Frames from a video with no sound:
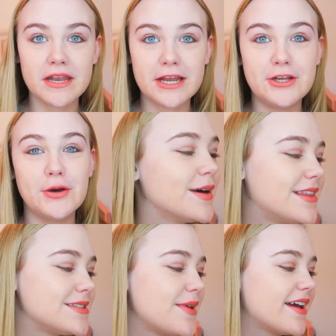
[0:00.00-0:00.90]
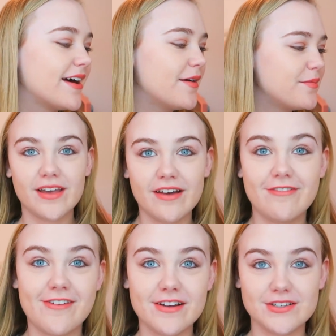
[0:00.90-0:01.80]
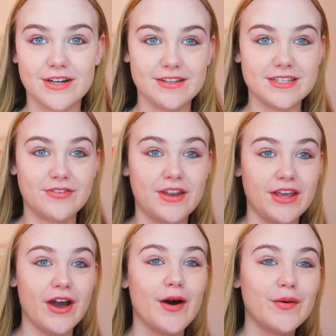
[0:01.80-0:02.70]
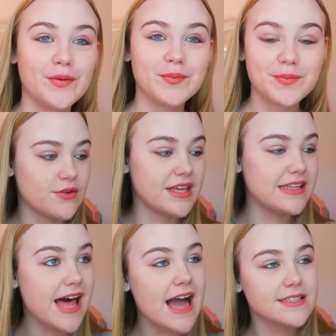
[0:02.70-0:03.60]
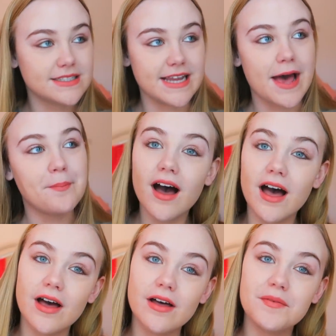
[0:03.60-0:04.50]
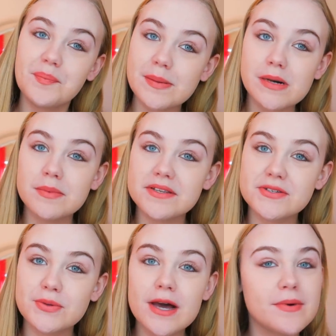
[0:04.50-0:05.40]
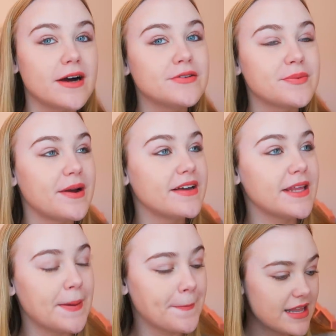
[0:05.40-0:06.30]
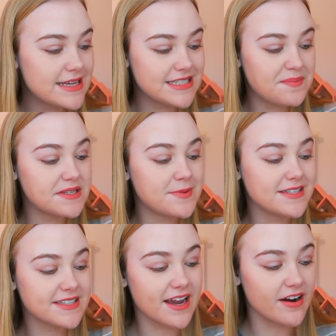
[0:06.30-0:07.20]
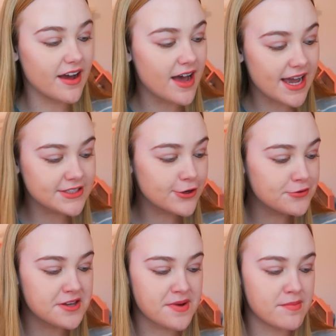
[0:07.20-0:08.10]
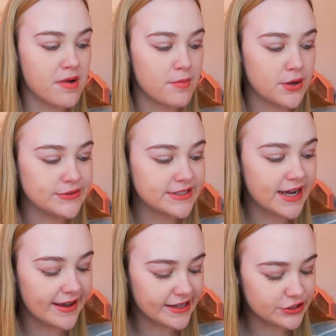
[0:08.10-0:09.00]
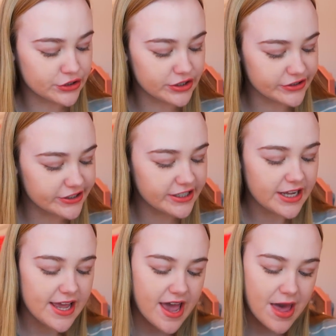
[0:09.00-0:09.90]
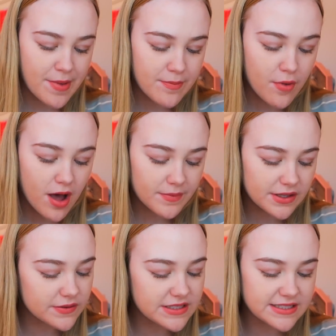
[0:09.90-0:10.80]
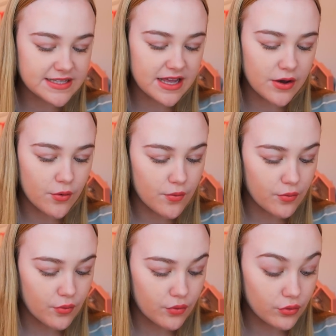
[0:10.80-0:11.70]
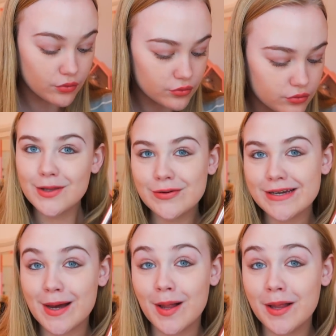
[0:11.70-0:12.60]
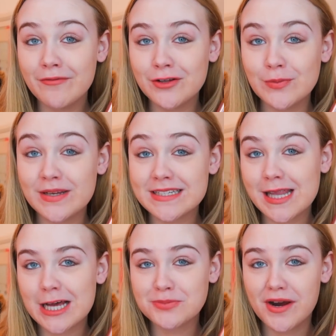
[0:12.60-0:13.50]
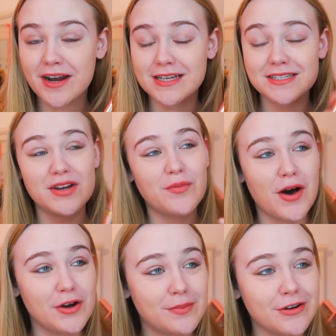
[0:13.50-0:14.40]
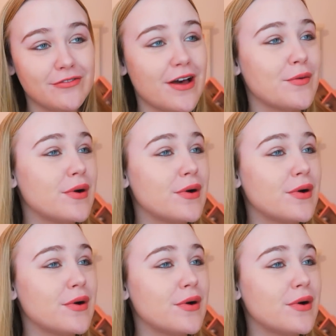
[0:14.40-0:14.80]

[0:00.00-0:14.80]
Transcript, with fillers: than I do with this makeup. Like I failed her in this video. So the last step, uh, my mom doesn't do eyebrows apparently. Last step is mascara. I don't think my mom owns an eyelash curler. And my mom uses the L'Oreal Voluminous Lash Paradise and Waterproof. I